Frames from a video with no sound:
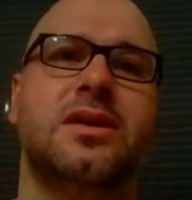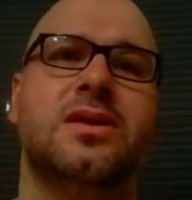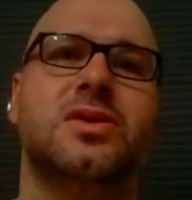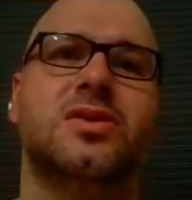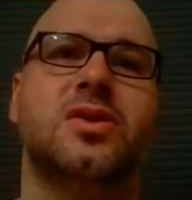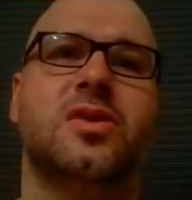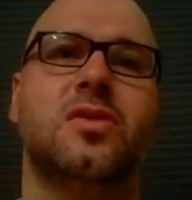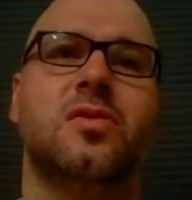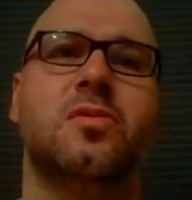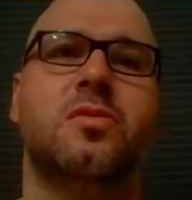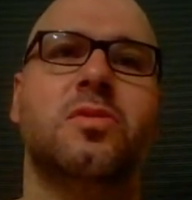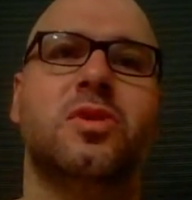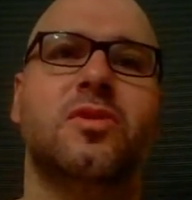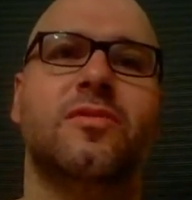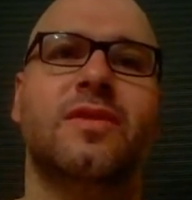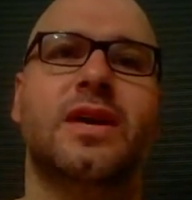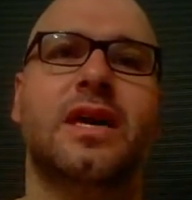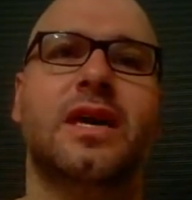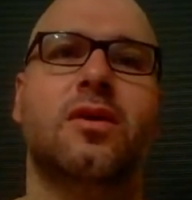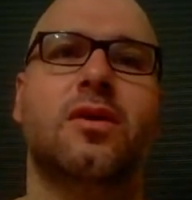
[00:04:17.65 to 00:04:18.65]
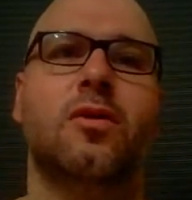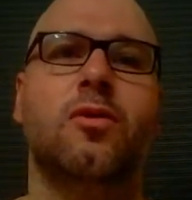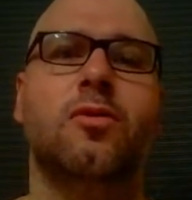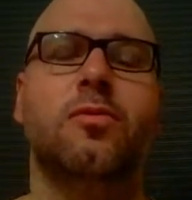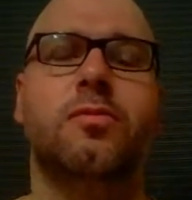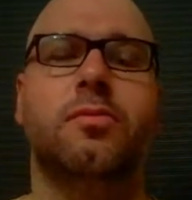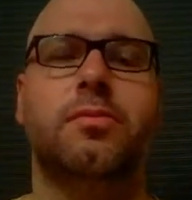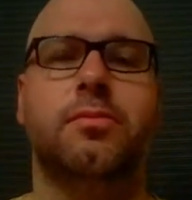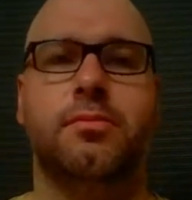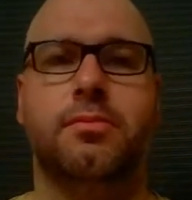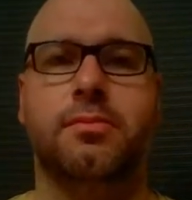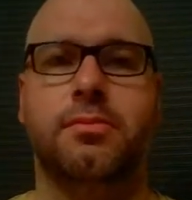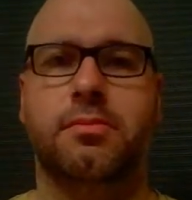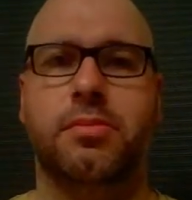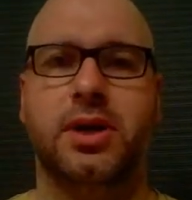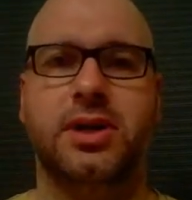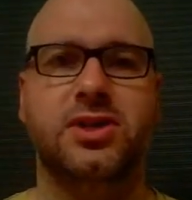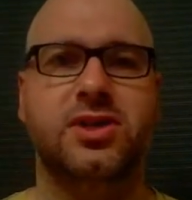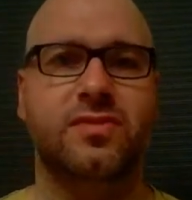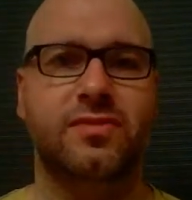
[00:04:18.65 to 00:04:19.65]
So you've got a whole
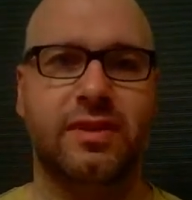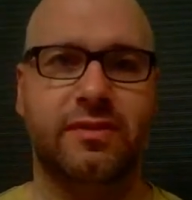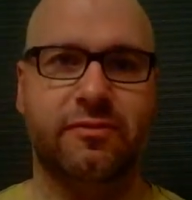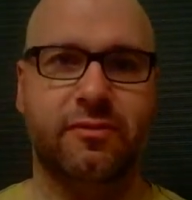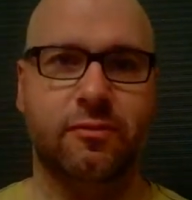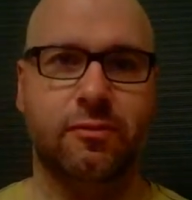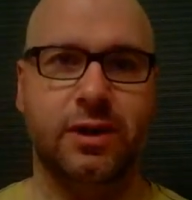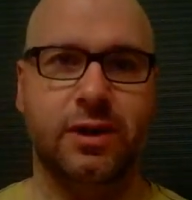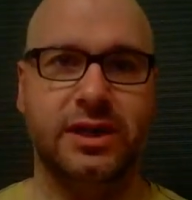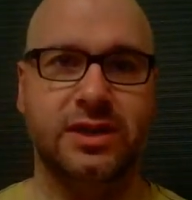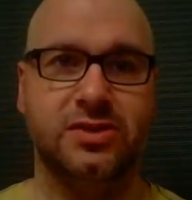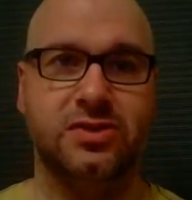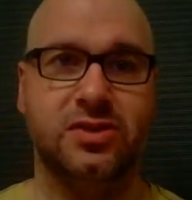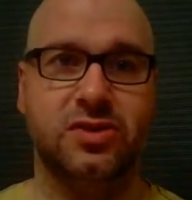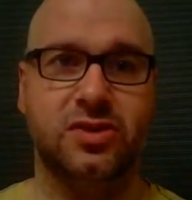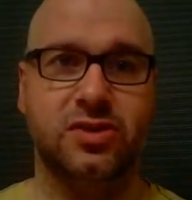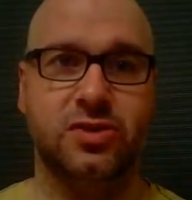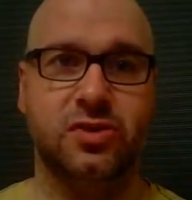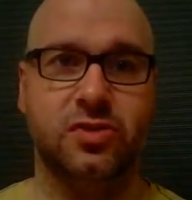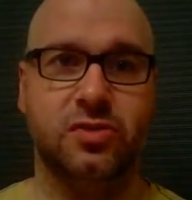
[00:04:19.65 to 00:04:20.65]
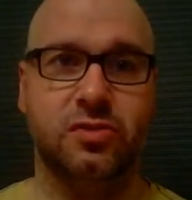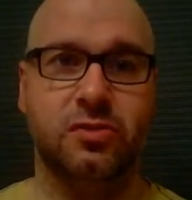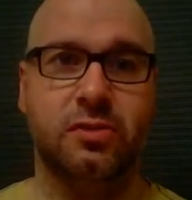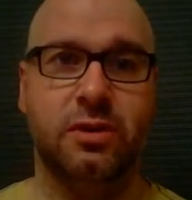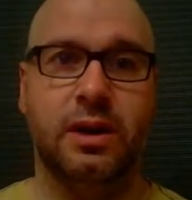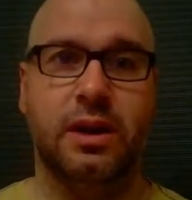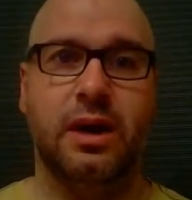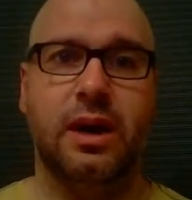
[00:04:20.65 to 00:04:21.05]
bunch of different ways to do